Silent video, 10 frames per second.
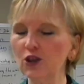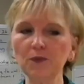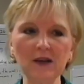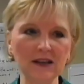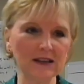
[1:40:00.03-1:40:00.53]

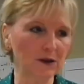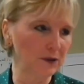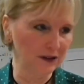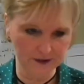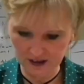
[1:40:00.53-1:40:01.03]
me a little
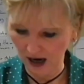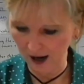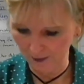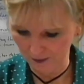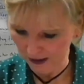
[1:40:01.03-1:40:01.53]
bit of
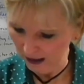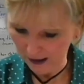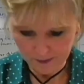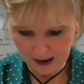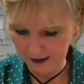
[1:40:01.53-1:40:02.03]
time
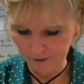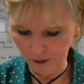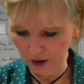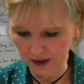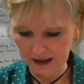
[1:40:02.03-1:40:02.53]
back and
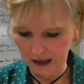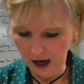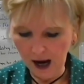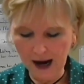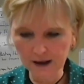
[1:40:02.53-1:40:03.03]
forth, and
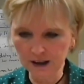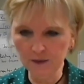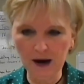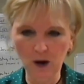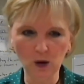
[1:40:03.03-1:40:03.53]
I looked at
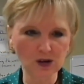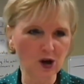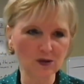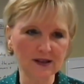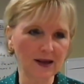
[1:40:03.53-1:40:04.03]
my old
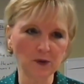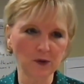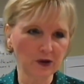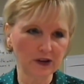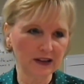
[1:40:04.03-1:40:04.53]
notes and they were
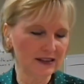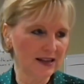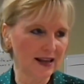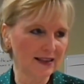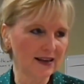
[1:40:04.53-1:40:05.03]
worthless.
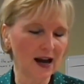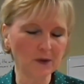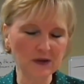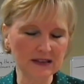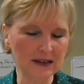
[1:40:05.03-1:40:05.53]
I think I
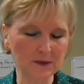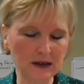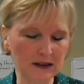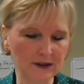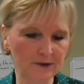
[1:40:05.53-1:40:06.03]
was in the
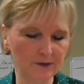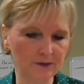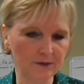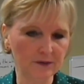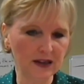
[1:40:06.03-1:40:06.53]
middle of
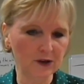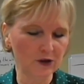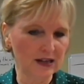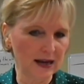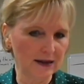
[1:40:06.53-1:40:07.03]
either
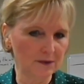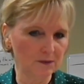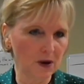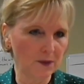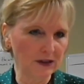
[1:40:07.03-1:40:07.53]

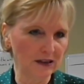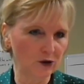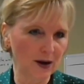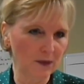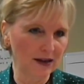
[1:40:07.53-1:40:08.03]

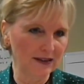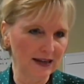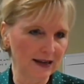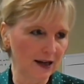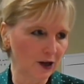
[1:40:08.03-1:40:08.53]
grandma
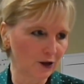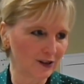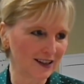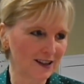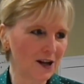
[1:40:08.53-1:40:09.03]
daycare.
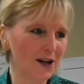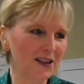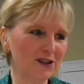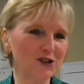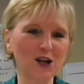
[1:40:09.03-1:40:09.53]
They
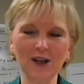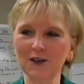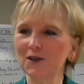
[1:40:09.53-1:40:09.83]
used to call it